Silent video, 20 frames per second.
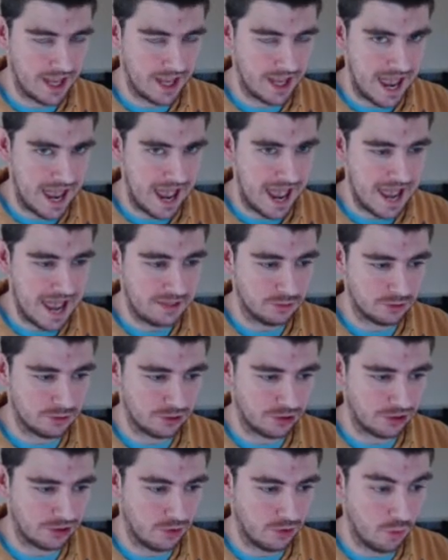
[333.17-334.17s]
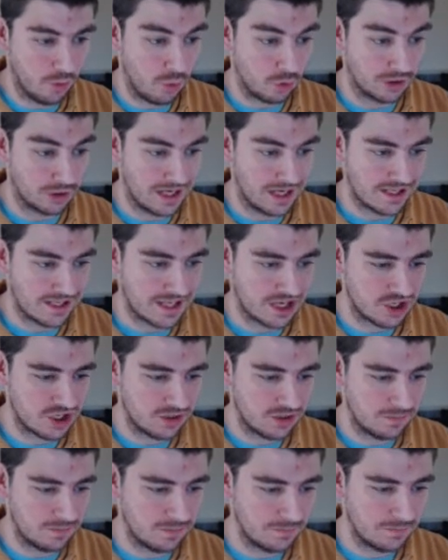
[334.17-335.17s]
Health Organization.
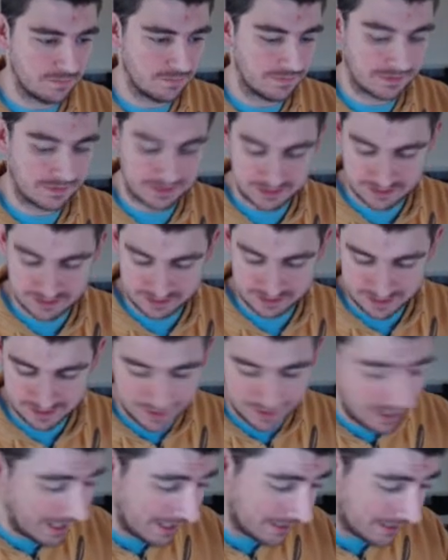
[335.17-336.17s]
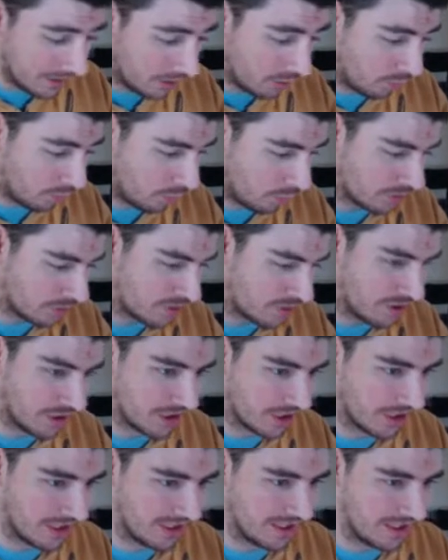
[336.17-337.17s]
I know what you're
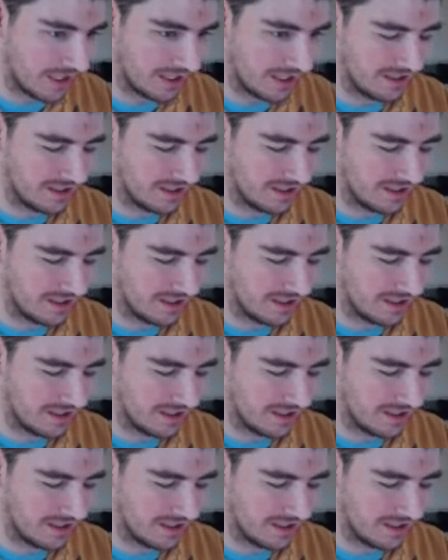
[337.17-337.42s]
thinking